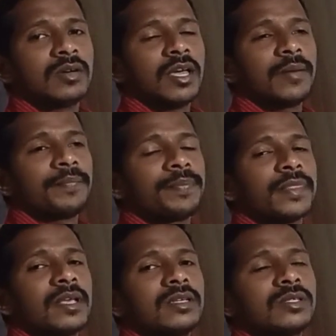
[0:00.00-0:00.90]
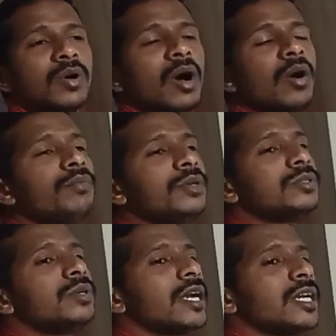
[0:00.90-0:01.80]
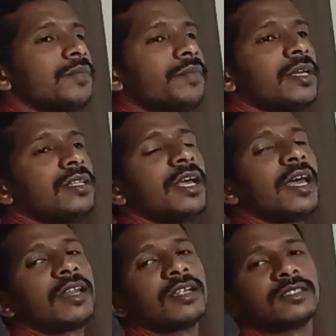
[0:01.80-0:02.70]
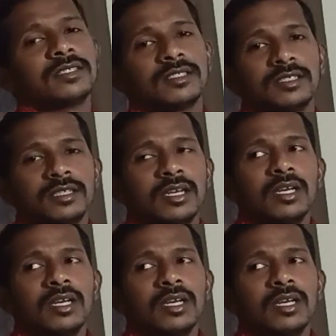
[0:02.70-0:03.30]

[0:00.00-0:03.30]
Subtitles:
Okay, so how we should rectify the errors?